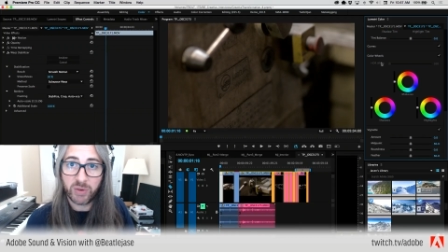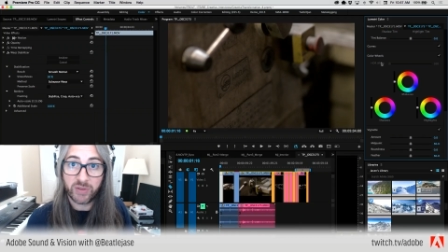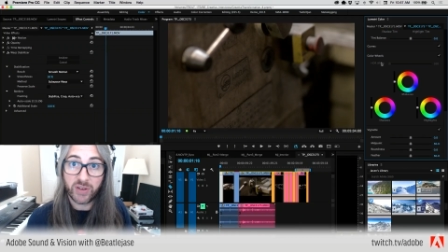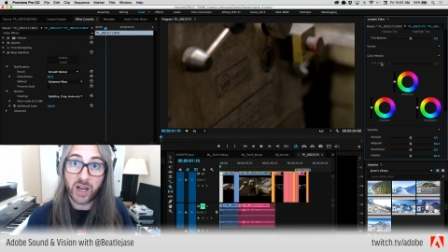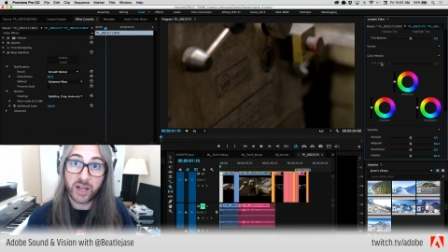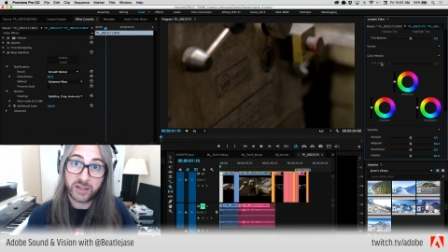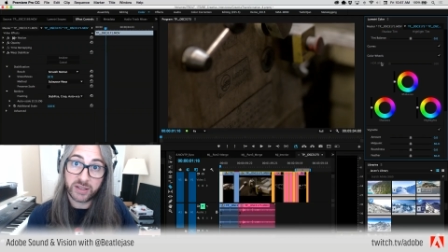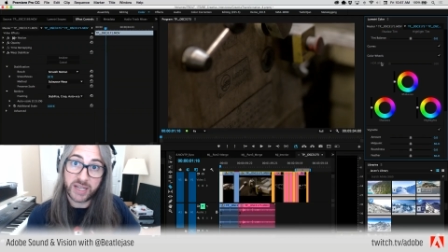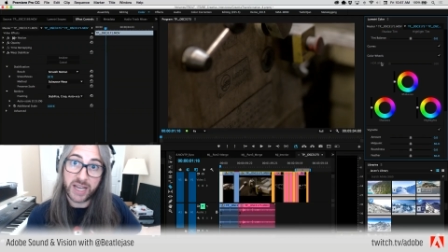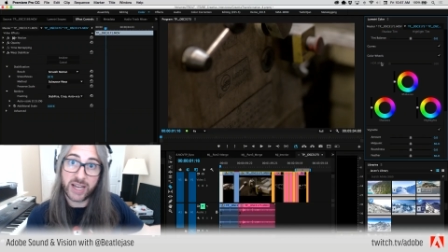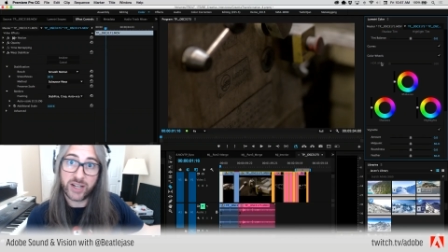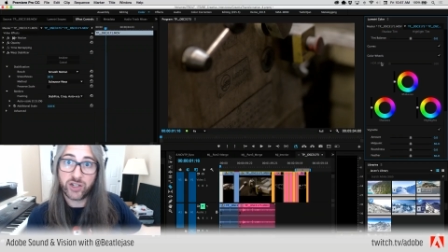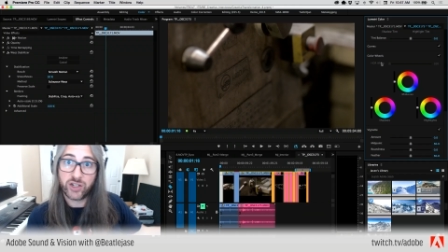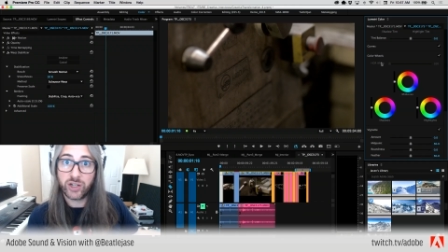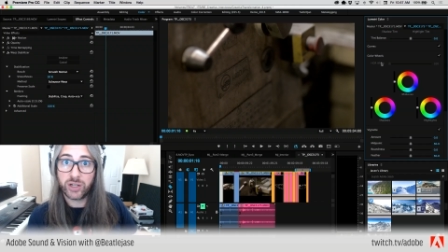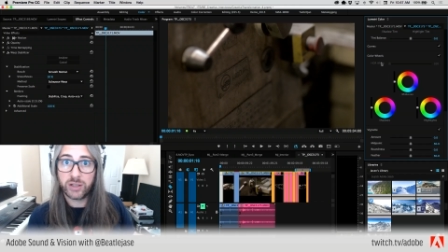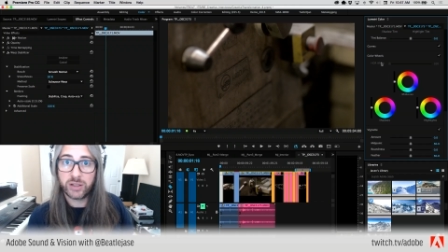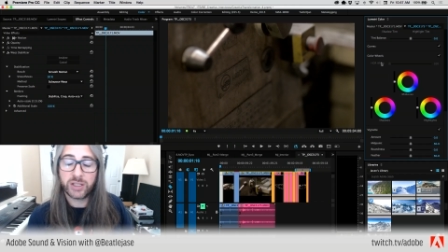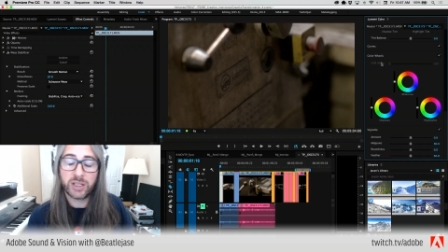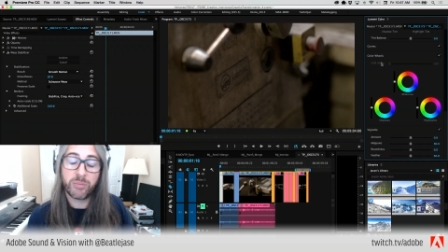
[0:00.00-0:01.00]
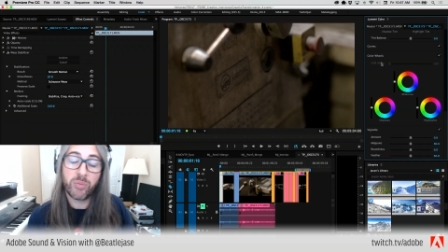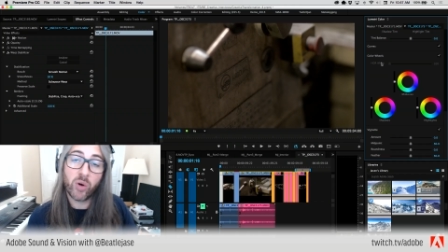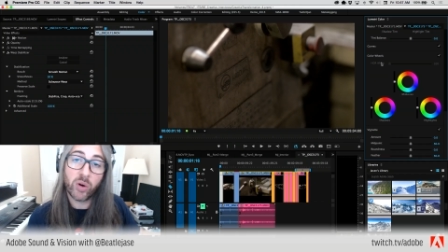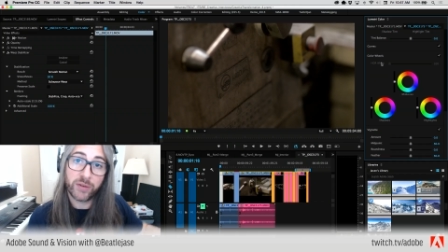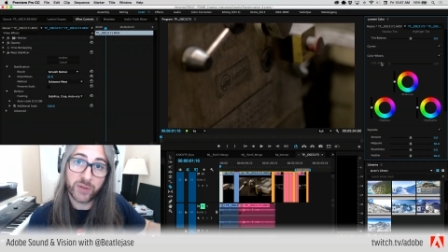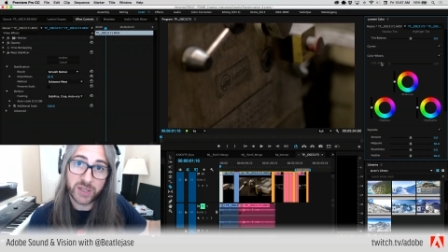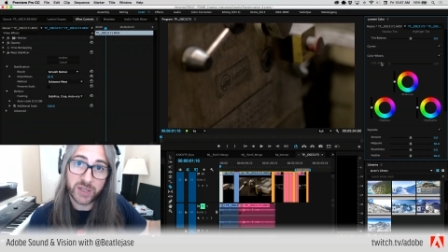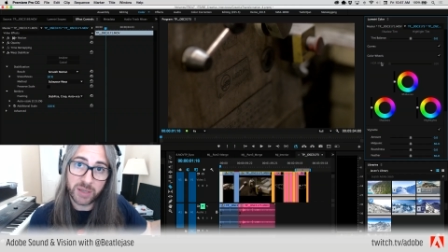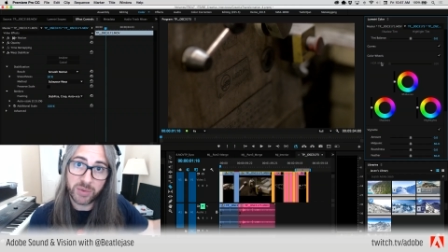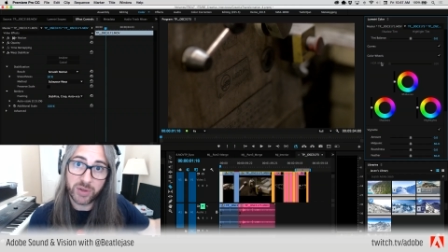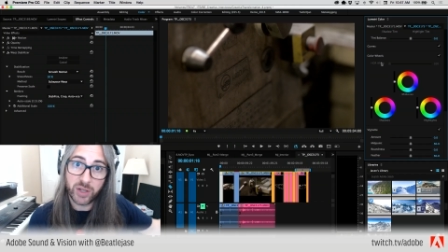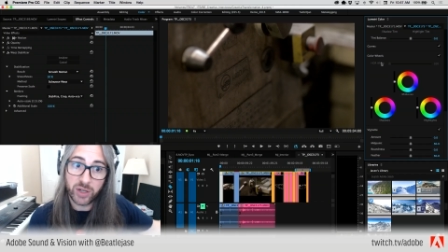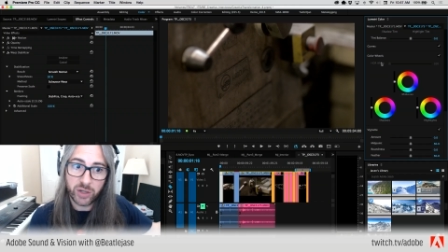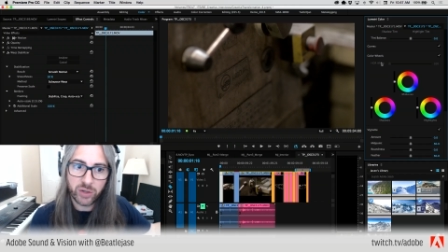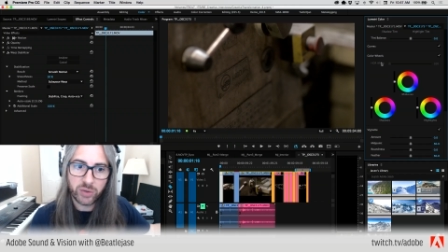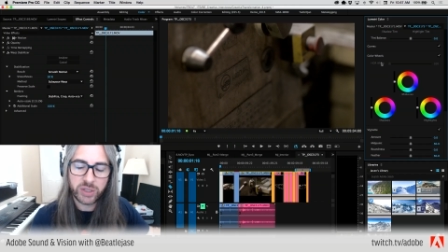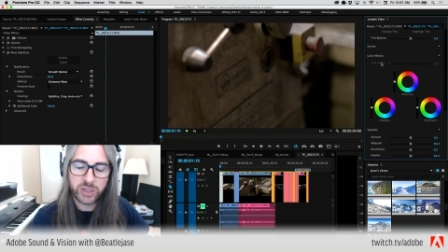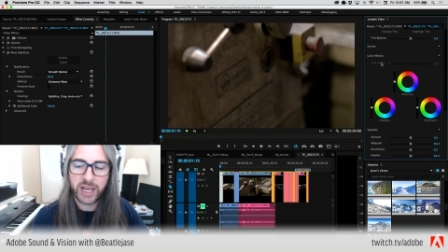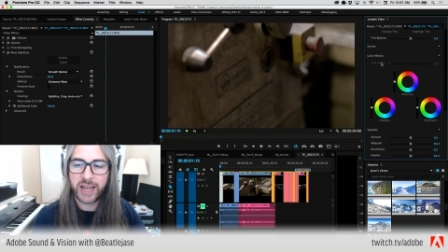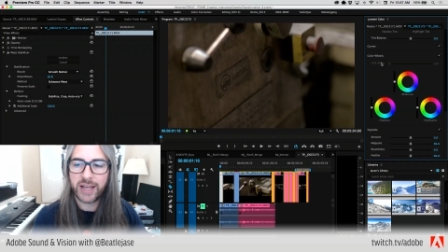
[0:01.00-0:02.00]
we've got tangent support for some of the
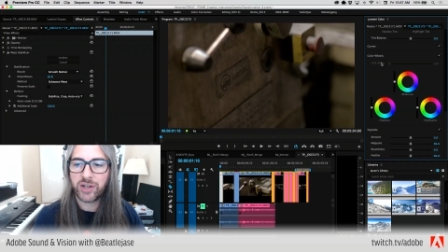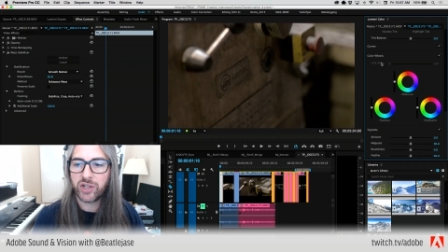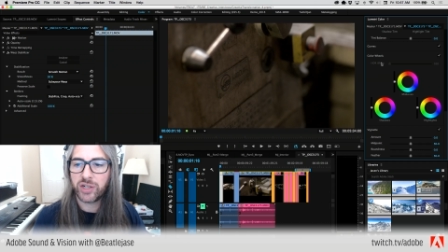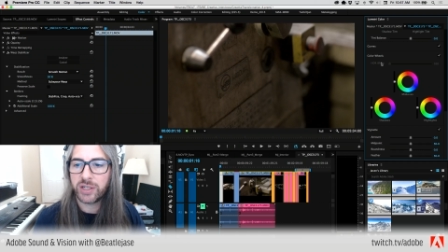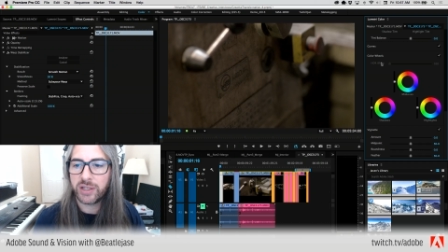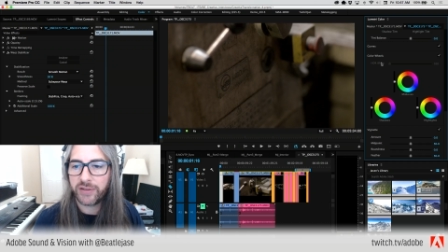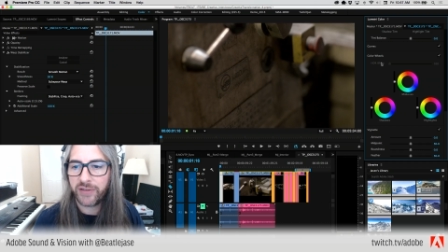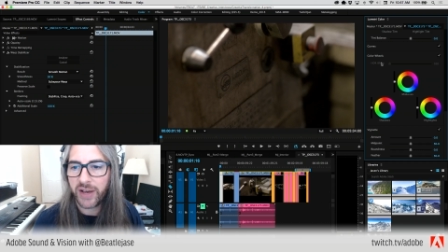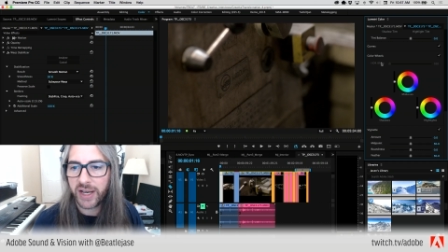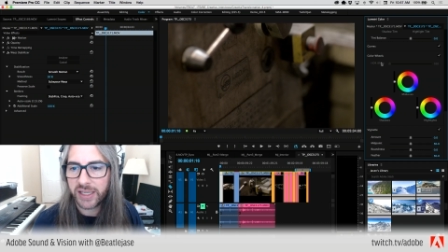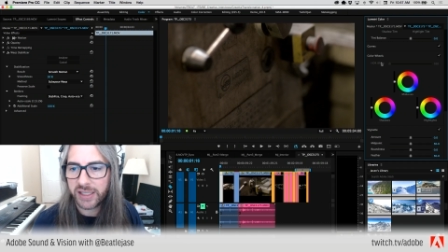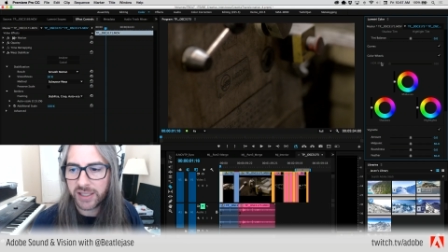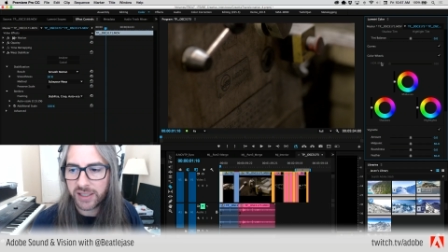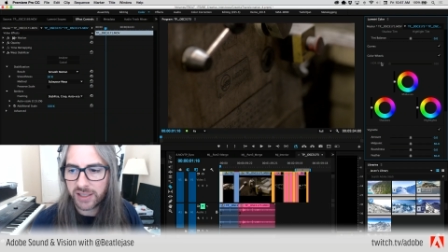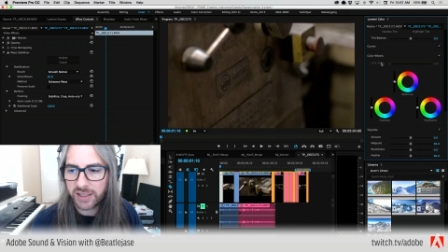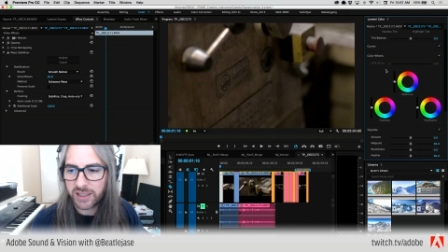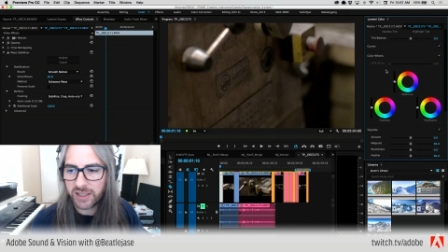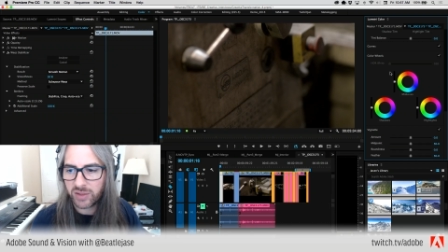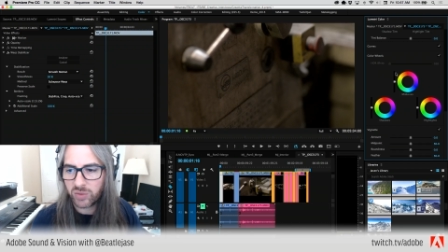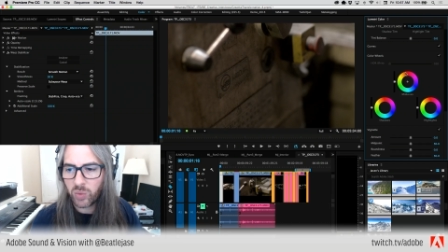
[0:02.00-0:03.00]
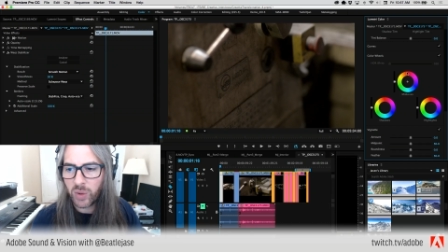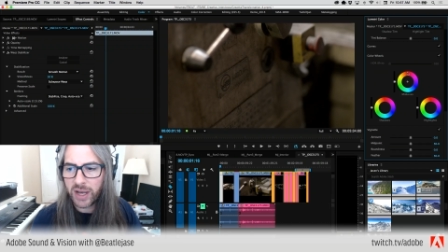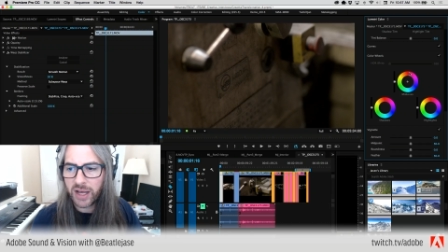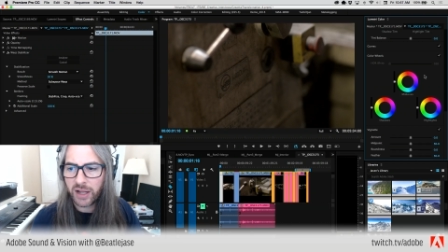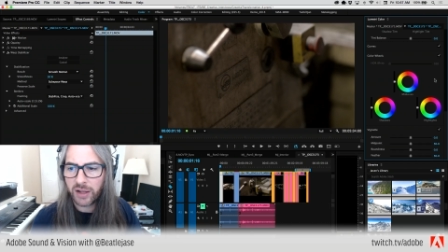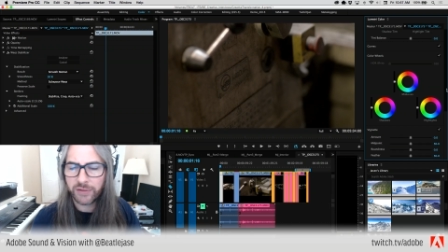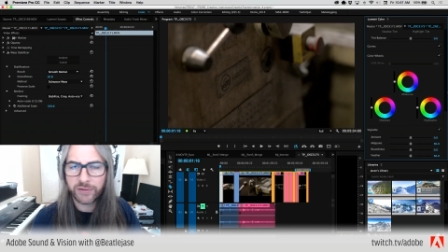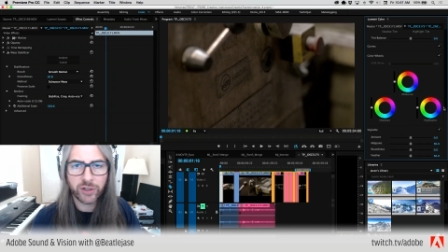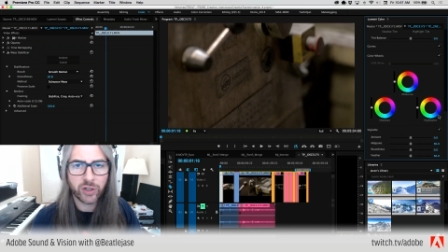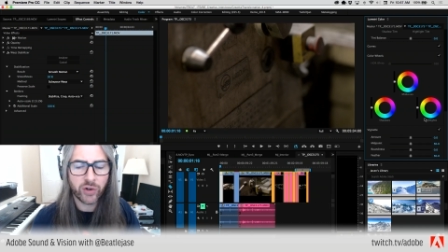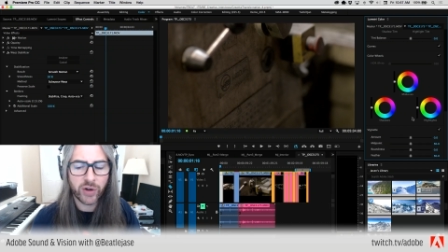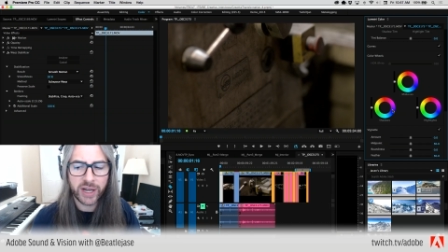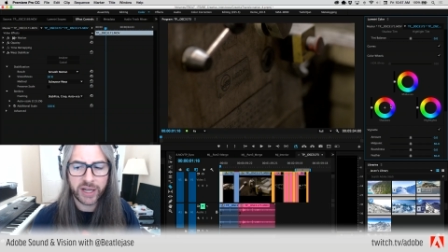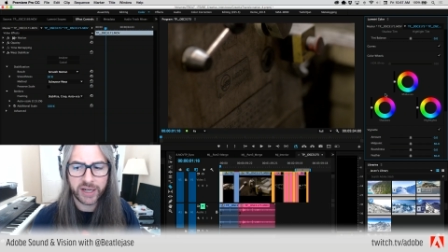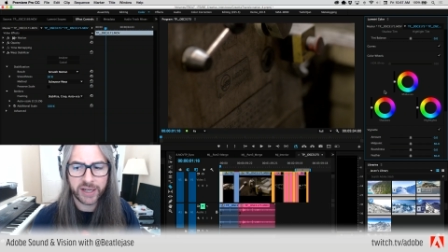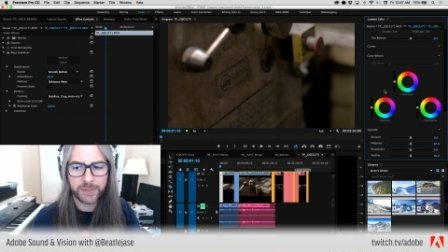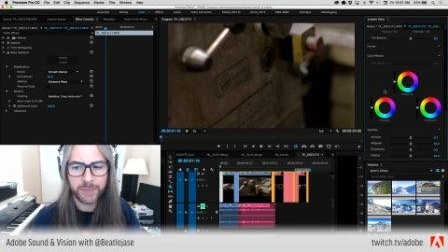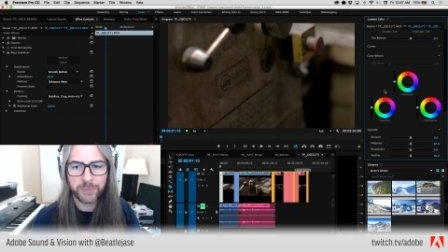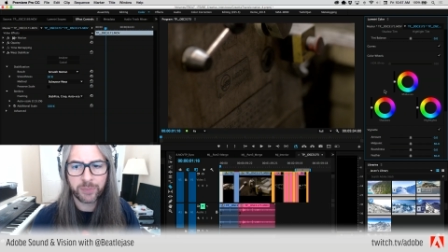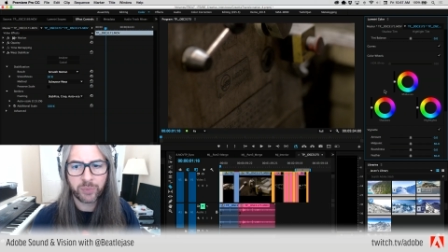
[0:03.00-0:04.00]
new tangent devices as well for
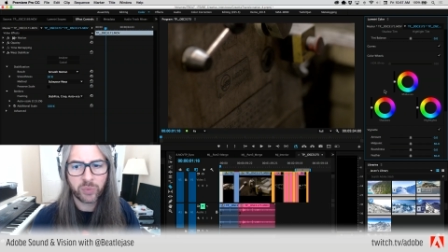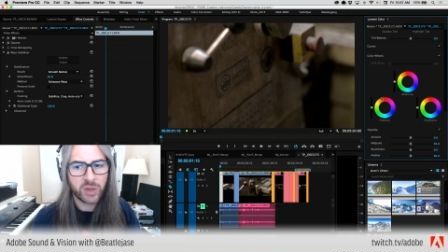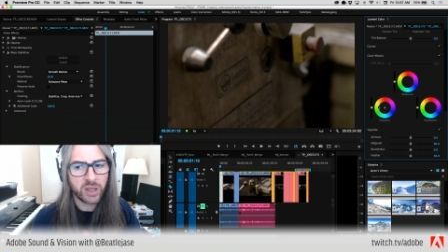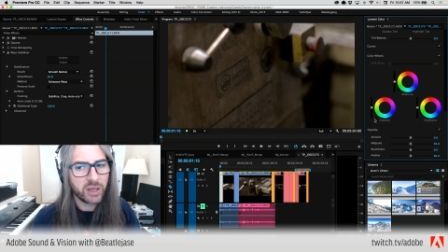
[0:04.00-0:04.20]
grading.